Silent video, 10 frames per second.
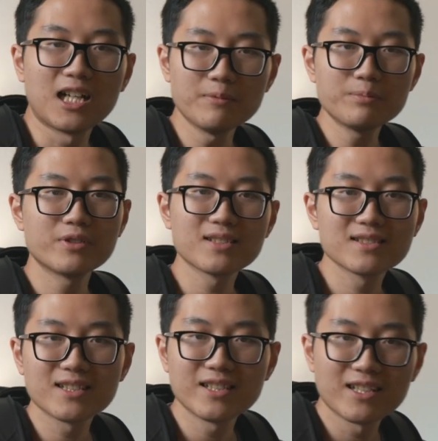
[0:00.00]
I'm a pretty
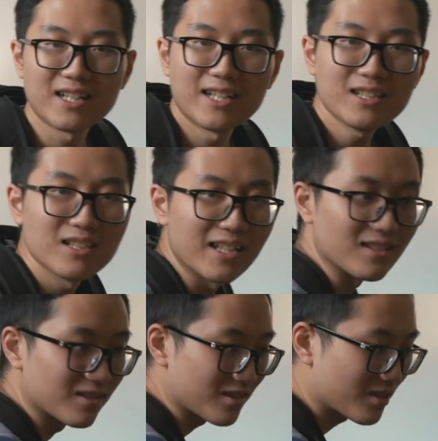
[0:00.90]
skinny guy
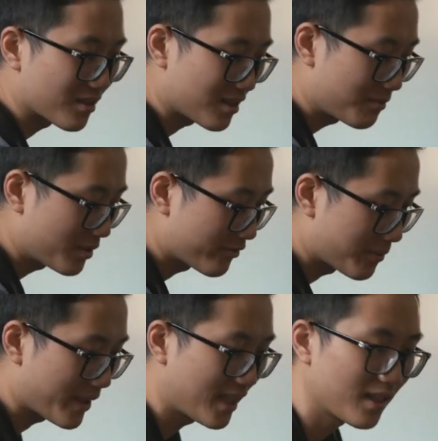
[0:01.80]
and some of the
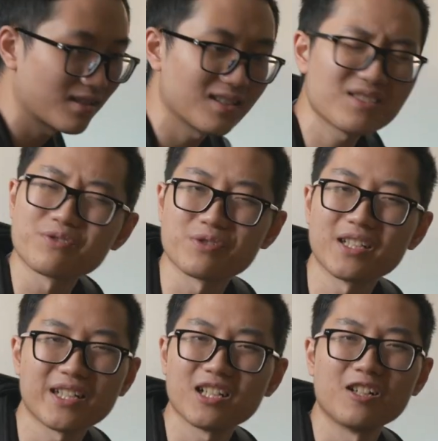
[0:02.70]
padding doesn't
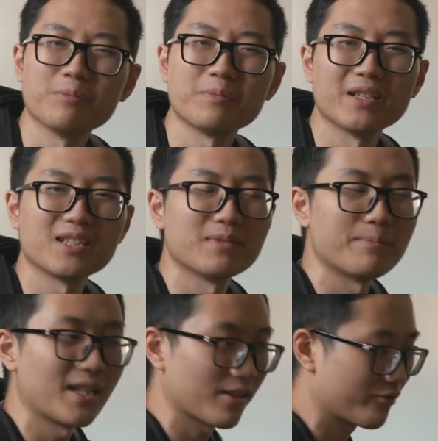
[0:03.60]
really help making my
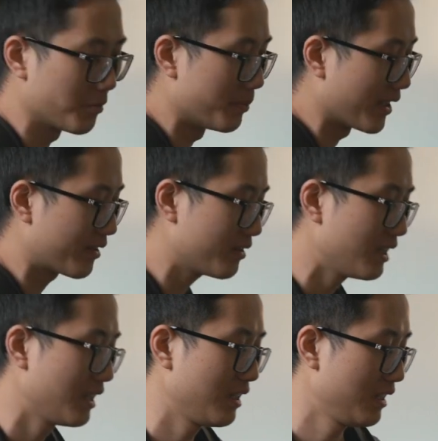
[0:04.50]
back feel better.
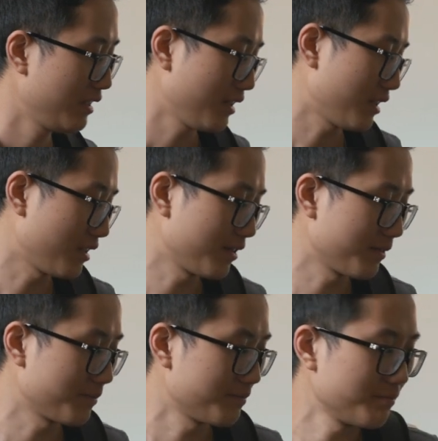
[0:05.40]

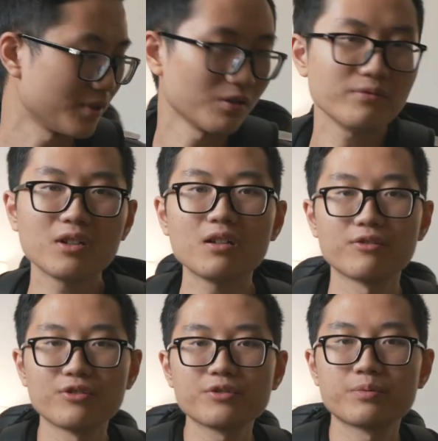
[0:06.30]
But overall
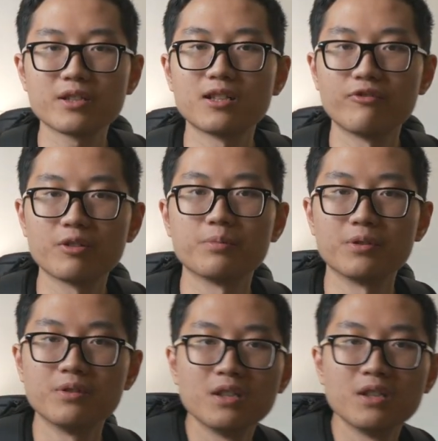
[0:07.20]
it feels pretty comfortable.